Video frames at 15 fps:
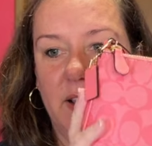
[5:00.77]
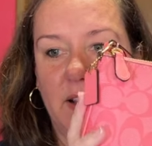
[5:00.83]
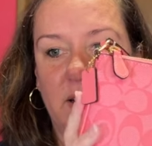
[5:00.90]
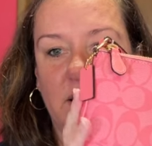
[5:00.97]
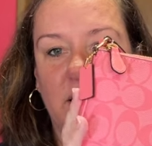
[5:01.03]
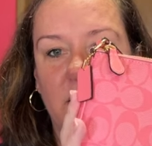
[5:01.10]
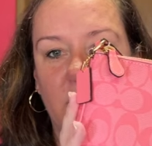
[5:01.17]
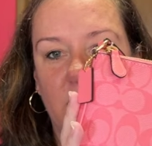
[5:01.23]

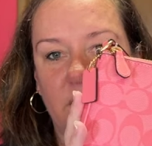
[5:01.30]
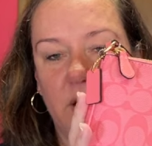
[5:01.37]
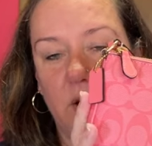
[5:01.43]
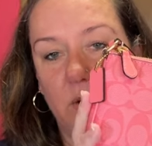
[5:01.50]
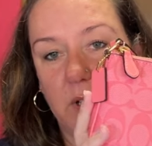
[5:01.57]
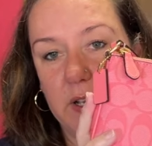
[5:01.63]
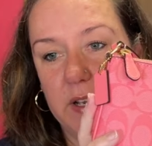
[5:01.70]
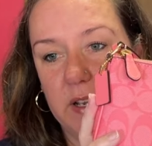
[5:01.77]
little
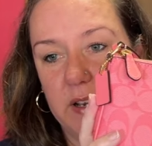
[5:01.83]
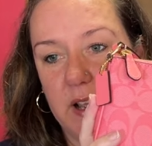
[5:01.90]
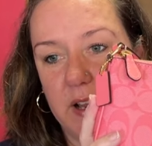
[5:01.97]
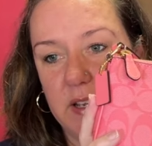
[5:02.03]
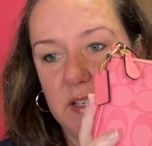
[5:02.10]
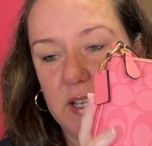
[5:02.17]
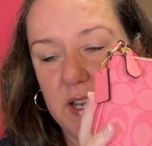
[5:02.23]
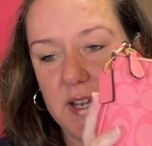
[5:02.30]
Nolita
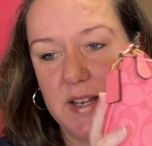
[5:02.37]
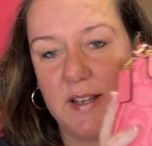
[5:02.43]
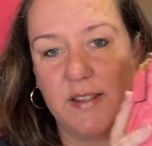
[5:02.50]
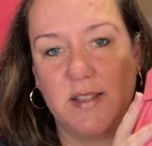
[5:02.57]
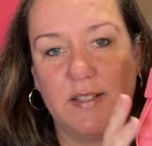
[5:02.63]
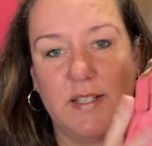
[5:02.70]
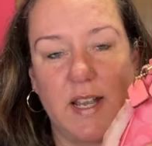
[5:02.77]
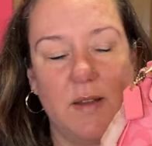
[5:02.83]
19 in
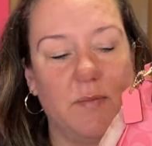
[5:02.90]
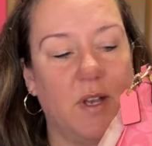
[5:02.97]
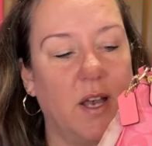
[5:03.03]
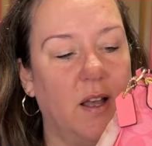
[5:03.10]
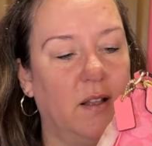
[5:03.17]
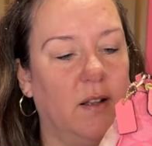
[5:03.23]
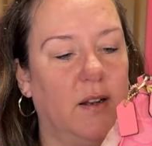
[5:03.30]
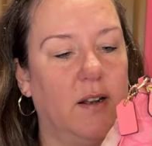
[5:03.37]
the same
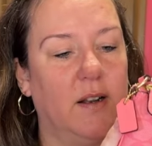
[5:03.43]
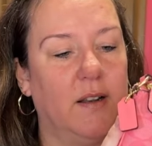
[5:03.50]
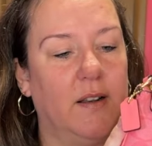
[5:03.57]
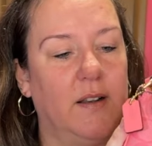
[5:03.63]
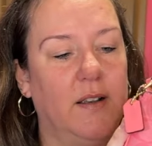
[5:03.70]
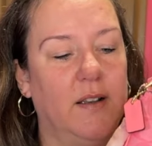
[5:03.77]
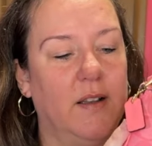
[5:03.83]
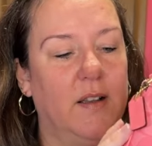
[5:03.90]
color
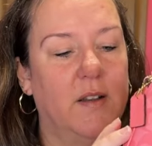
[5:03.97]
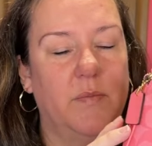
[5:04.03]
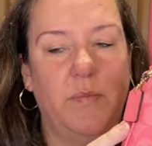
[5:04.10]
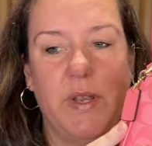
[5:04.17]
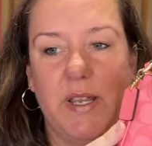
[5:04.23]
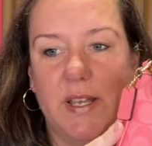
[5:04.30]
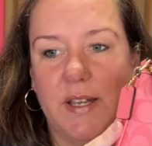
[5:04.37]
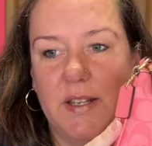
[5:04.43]

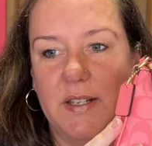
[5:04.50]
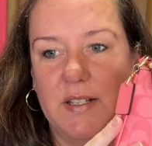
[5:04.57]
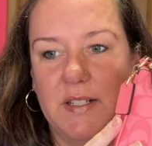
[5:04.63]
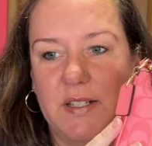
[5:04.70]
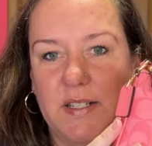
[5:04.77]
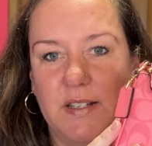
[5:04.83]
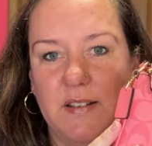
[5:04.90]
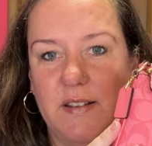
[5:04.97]

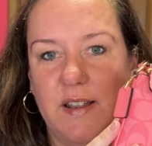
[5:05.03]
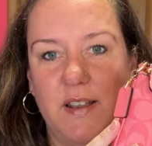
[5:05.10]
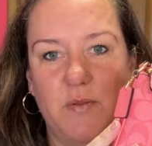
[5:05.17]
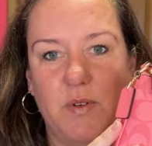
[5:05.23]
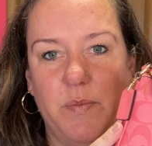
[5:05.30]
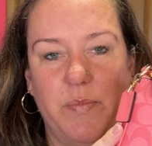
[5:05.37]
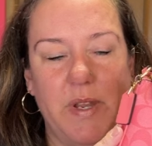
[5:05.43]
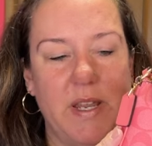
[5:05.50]
because it
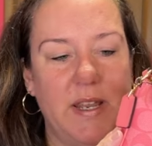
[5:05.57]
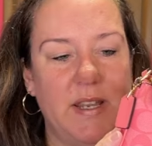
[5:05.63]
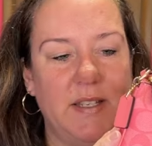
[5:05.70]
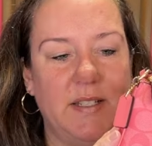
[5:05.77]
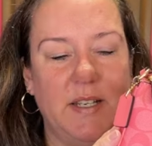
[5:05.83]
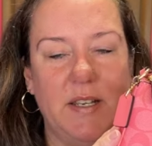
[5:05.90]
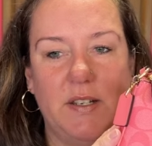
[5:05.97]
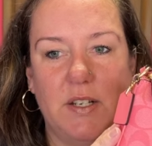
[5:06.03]
would be
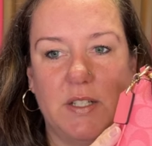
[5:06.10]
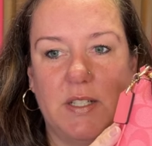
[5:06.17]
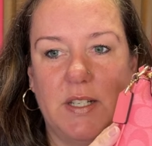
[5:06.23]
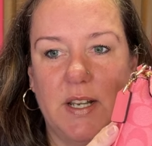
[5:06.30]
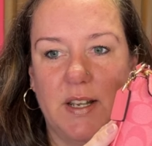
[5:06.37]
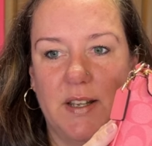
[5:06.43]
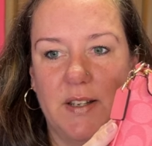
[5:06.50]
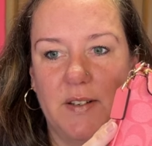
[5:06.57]
easy just
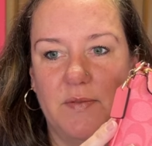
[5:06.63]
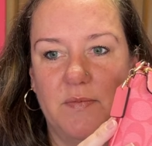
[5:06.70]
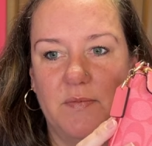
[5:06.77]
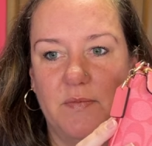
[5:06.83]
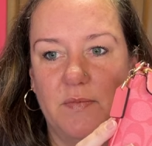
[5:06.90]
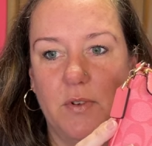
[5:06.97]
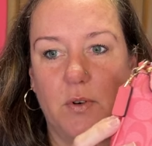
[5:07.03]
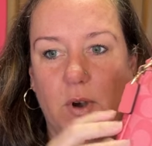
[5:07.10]
to
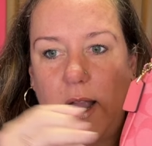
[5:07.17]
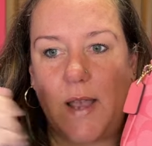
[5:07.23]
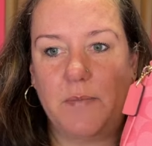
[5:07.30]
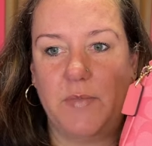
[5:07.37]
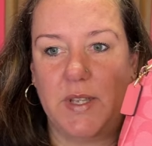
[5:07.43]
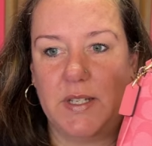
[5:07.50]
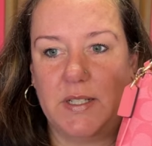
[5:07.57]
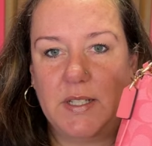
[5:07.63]

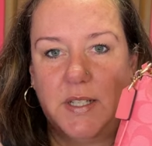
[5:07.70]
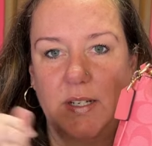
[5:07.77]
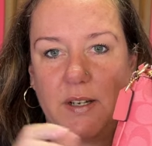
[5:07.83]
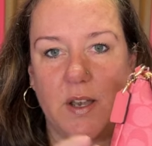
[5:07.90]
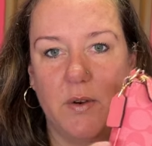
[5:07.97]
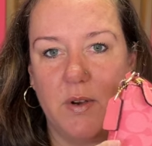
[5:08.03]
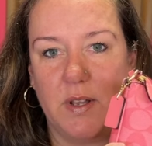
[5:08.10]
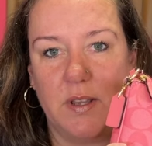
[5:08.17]
grab this and
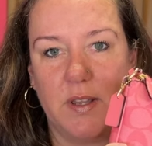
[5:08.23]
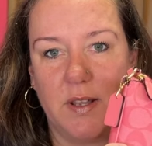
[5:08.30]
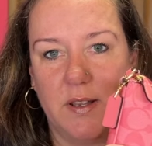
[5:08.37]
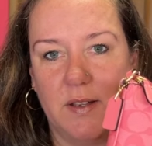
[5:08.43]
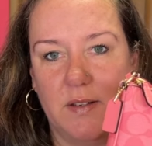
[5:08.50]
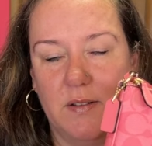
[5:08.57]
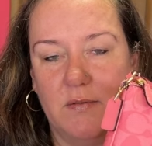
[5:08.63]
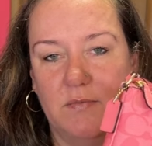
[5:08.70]
go to
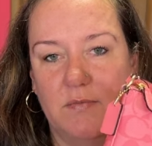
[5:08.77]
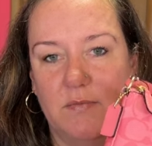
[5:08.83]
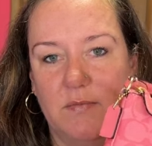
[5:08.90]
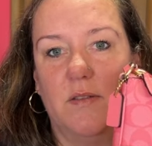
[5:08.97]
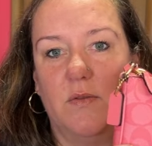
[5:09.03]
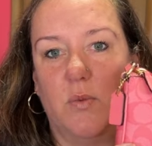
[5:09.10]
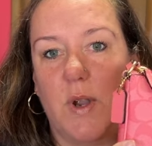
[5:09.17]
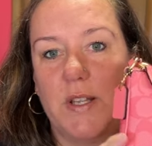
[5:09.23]
the
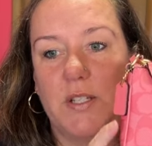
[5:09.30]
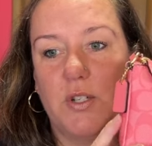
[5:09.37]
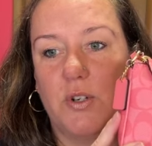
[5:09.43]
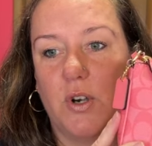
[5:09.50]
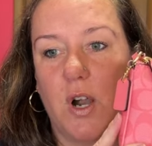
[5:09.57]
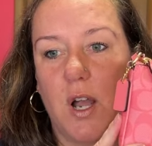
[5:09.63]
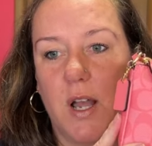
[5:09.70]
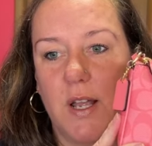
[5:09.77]

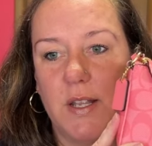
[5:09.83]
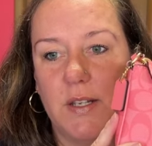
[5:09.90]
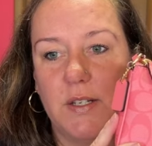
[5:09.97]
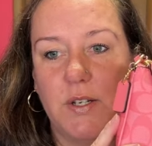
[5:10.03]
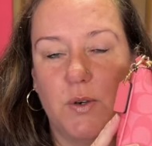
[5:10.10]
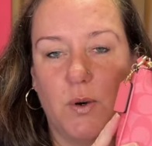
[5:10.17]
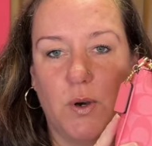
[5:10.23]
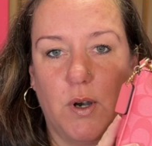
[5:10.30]

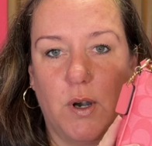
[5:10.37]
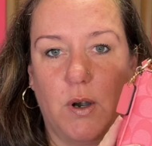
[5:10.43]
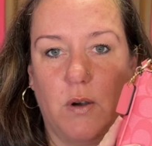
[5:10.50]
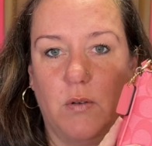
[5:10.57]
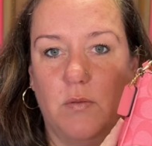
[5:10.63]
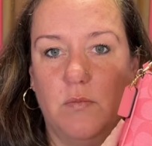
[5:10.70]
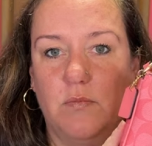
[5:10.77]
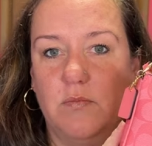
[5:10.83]
restaurant
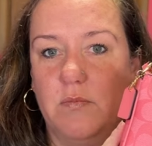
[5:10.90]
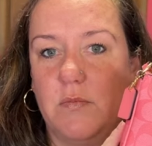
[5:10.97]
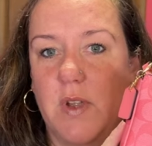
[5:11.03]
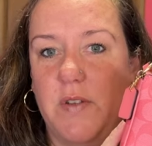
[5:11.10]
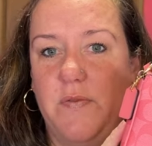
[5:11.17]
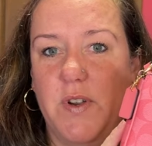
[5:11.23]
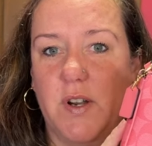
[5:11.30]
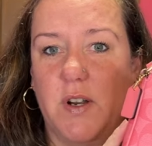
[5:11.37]
or
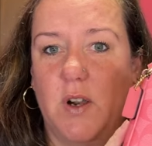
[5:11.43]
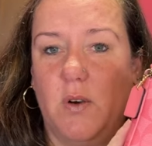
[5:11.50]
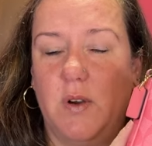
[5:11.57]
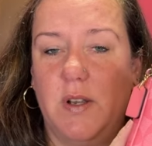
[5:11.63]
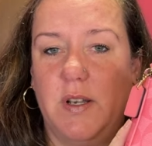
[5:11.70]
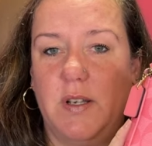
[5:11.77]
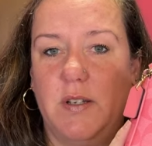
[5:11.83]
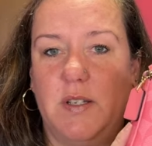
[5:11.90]
if you're
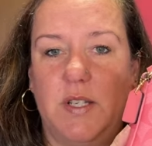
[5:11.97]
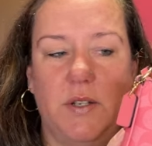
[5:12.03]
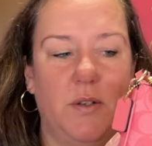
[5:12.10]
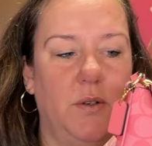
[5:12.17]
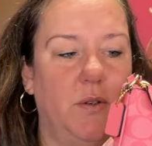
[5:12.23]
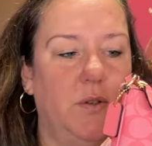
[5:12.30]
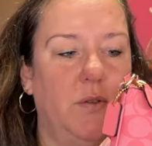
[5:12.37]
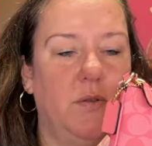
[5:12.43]
going
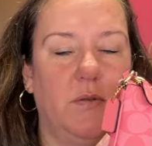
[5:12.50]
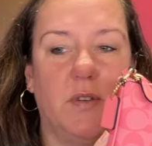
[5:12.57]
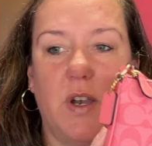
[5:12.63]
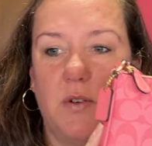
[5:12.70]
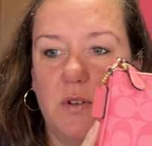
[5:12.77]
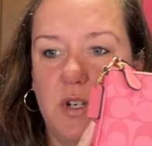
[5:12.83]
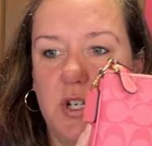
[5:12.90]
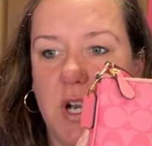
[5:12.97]
to
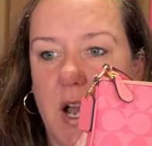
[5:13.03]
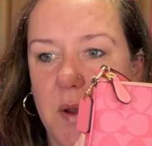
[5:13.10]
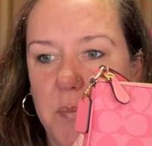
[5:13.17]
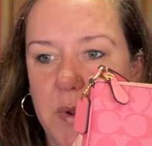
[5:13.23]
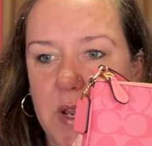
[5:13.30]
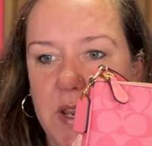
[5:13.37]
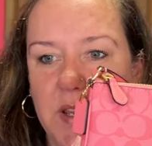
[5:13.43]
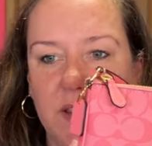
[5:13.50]
go
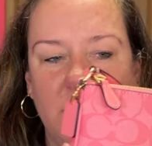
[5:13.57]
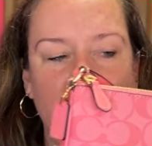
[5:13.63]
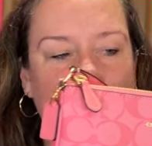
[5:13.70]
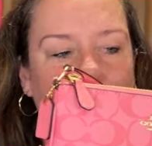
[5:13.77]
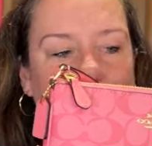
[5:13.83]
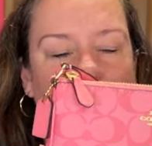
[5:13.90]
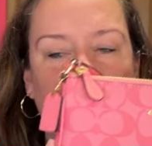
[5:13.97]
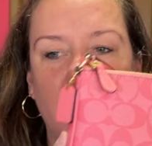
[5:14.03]
shopping,
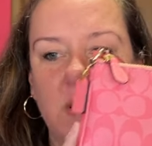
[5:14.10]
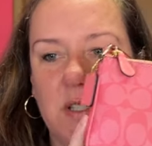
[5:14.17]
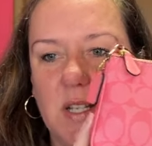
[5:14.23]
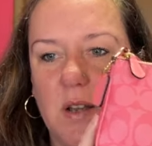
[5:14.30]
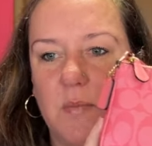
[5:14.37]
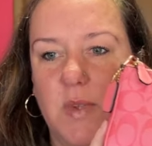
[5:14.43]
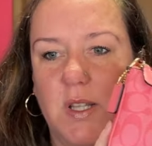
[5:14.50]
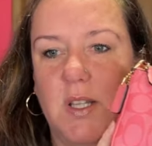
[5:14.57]
you want
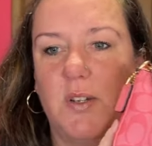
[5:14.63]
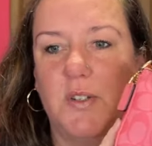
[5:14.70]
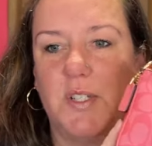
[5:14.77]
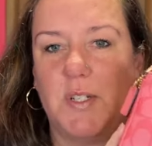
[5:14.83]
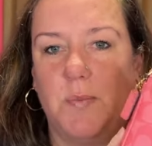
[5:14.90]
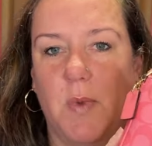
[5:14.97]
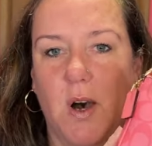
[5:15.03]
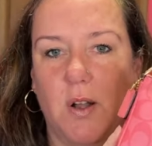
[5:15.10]
something a little
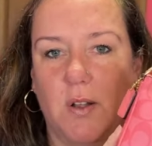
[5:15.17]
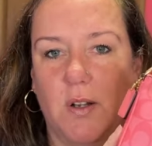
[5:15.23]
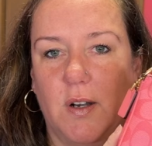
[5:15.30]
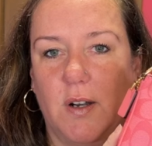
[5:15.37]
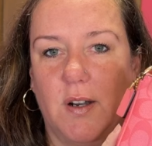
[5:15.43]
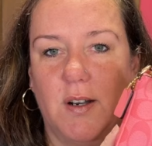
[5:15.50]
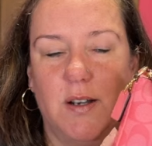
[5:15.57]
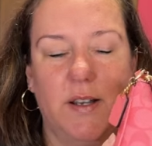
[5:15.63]

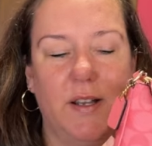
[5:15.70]
smaller